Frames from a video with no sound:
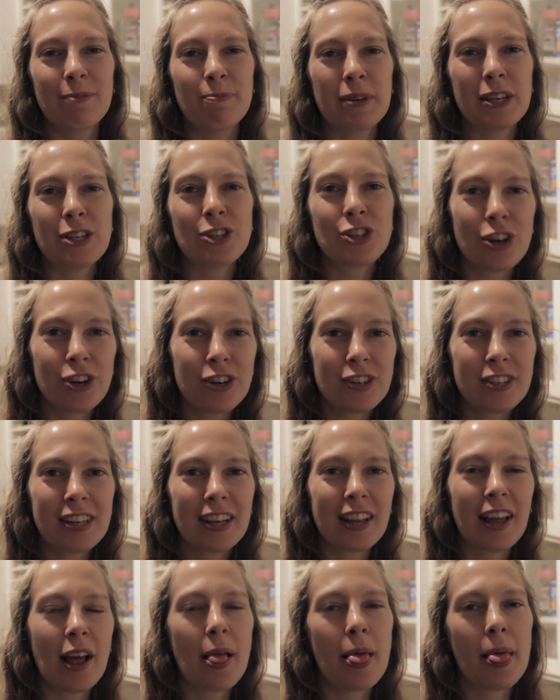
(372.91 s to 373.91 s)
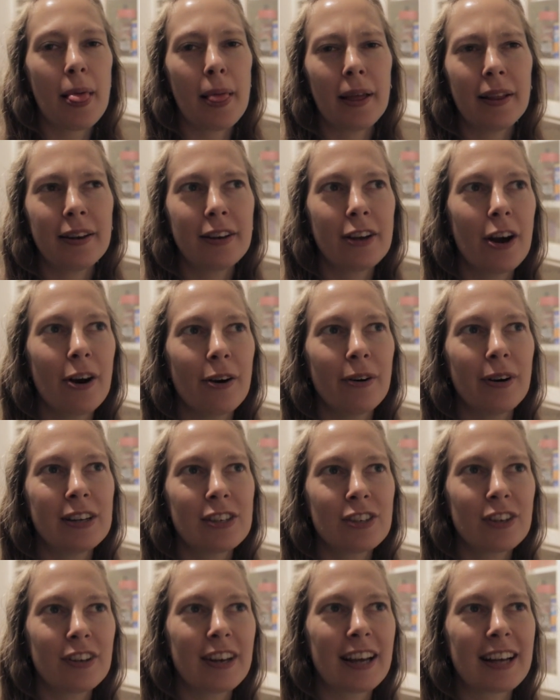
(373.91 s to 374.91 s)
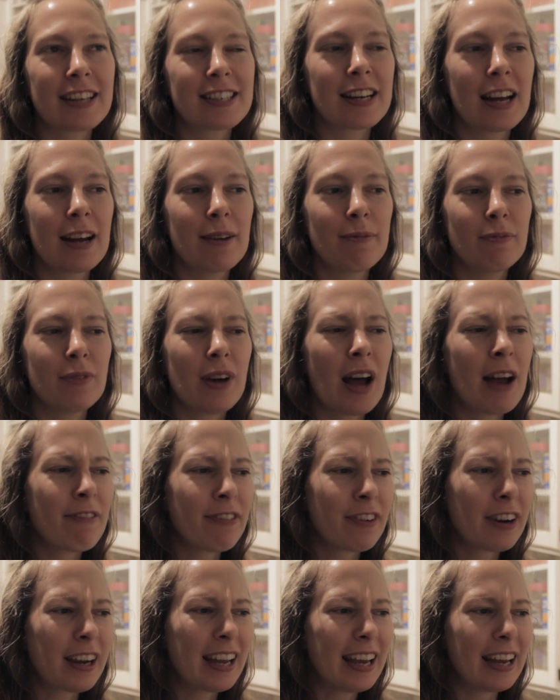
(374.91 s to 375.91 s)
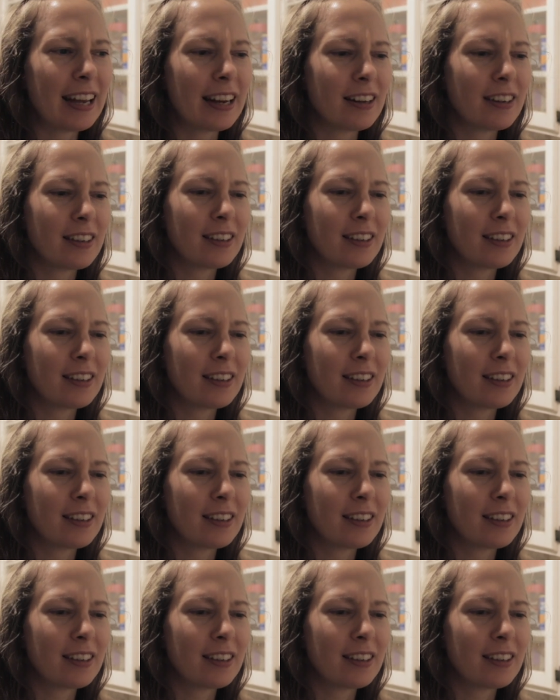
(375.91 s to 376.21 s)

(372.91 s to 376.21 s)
Be sure to, uh, no, until next time. I forget.